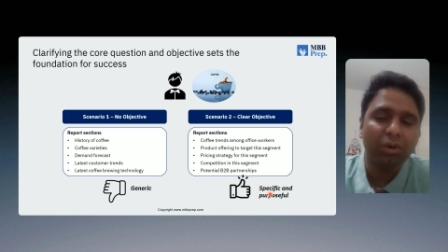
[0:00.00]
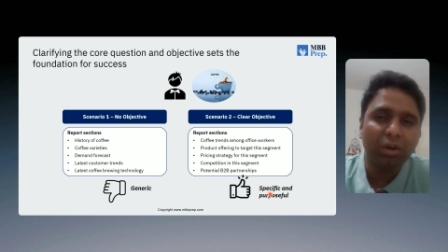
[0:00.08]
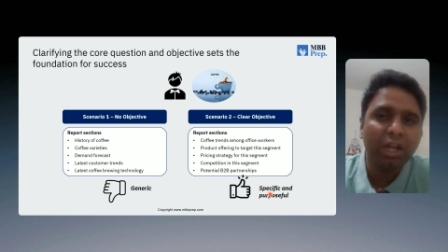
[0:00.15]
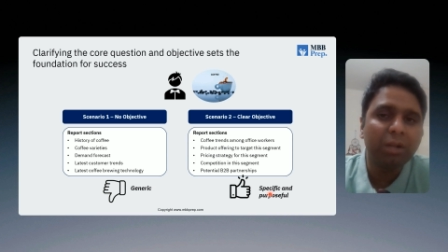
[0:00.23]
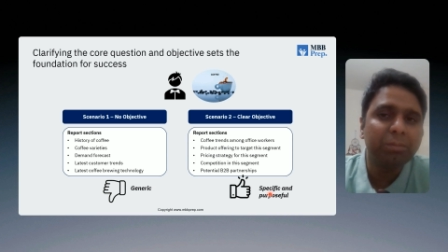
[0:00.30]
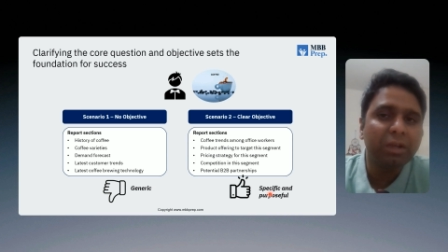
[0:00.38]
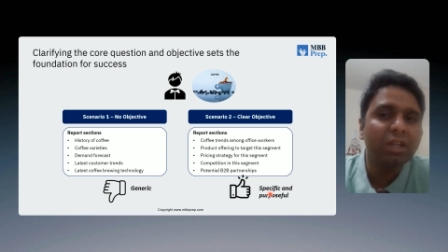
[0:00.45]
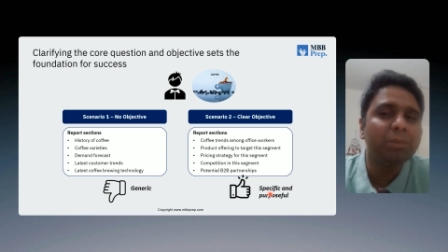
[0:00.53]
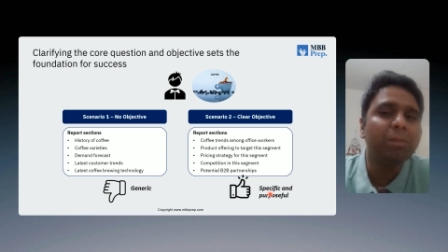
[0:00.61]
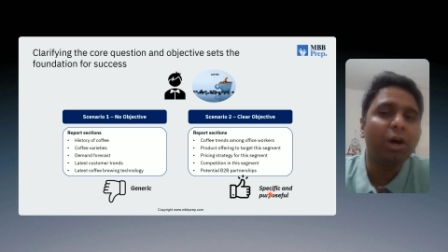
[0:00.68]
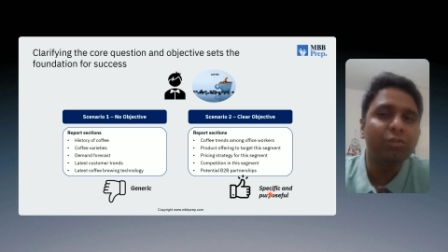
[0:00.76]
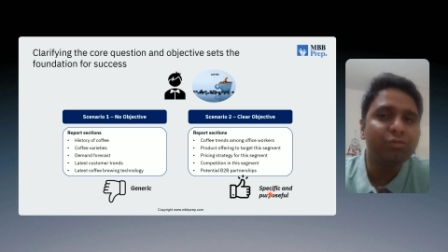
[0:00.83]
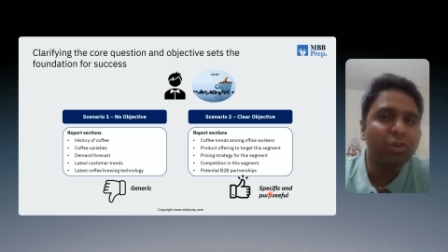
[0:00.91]
helping them
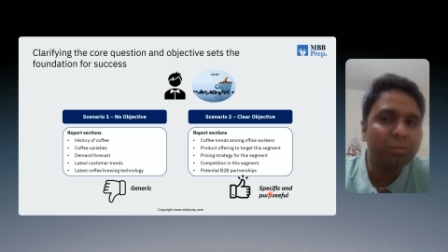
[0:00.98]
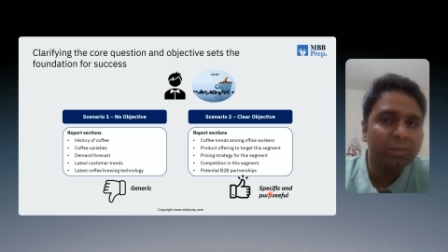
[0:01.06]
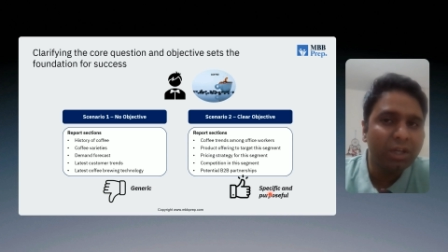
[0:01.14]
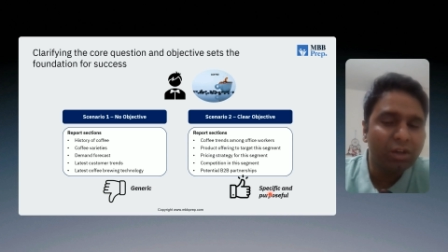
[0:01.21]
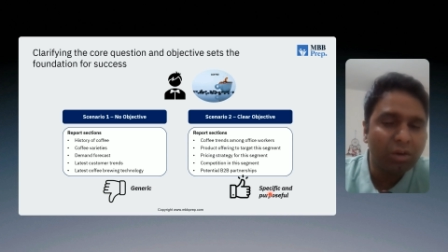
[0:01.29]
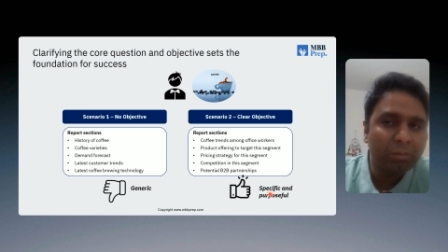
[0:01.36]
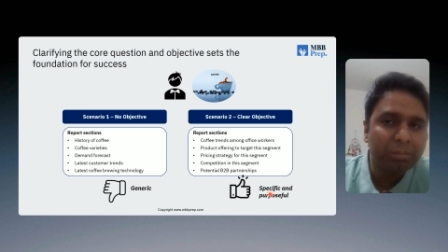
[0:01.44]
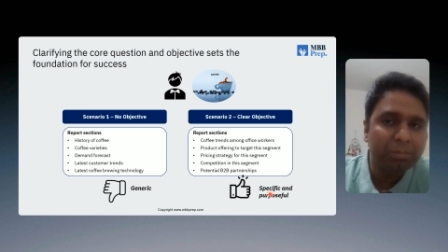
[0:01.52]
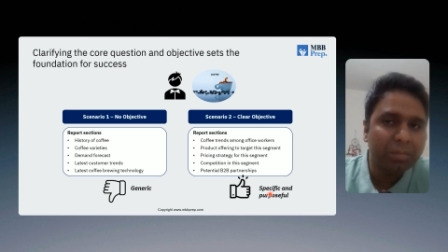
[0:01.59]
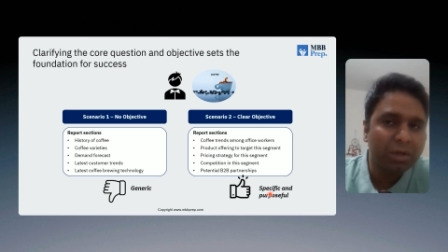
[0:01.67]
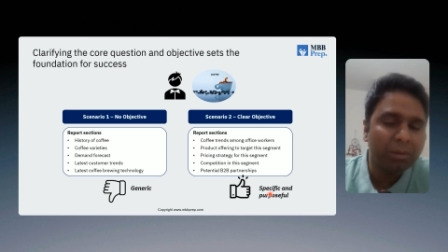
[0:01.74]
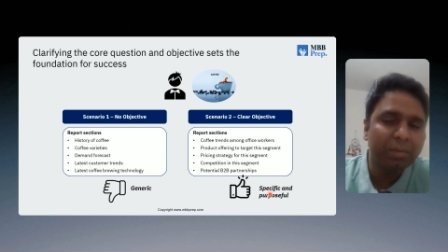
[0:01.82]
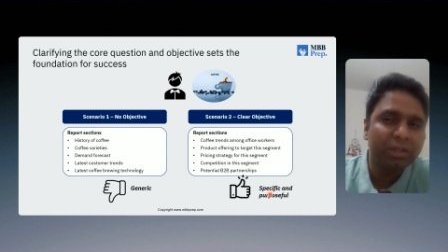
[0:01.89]
outperform their
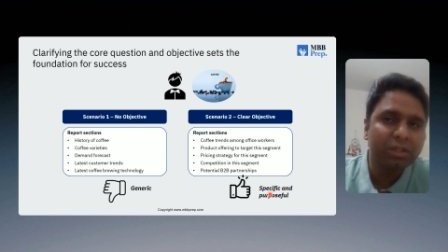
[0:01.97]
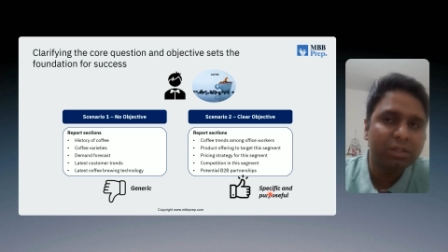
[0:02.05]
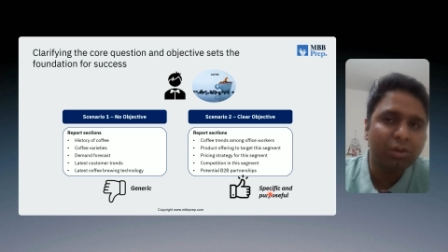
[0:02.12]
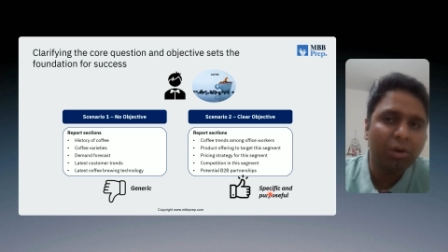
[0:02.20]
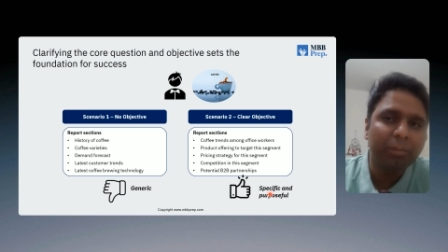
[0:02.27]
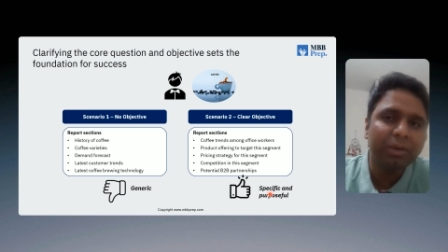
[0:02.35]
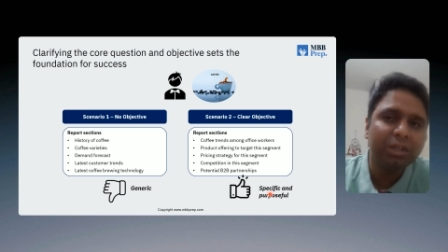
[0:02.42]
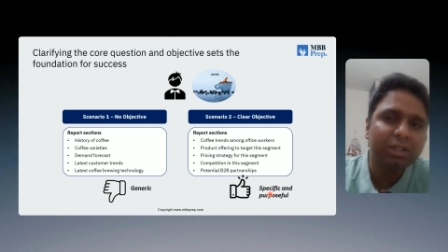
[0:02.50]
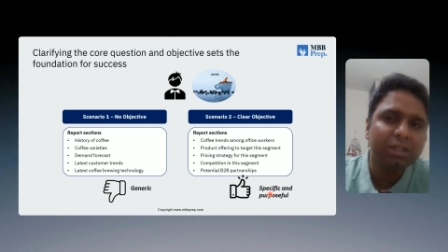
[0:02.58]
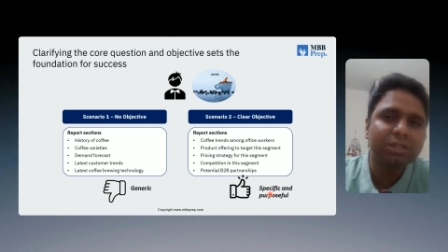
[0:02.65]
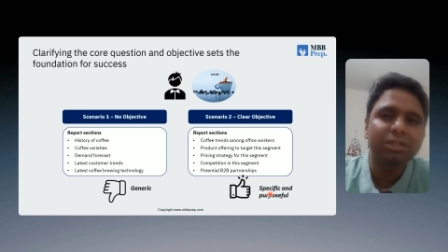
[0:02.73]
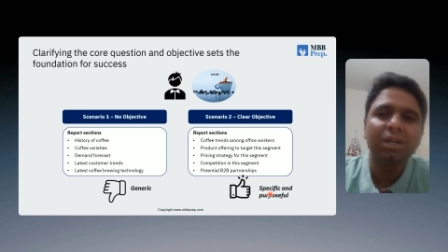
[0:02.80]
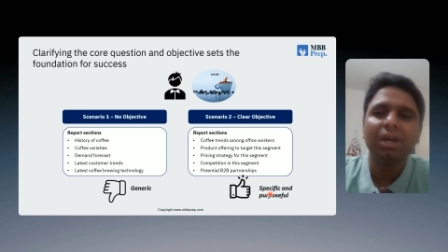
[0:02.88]

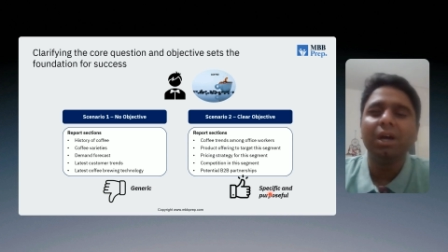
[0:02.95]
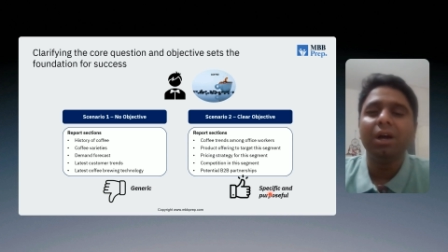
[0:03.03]
competitors,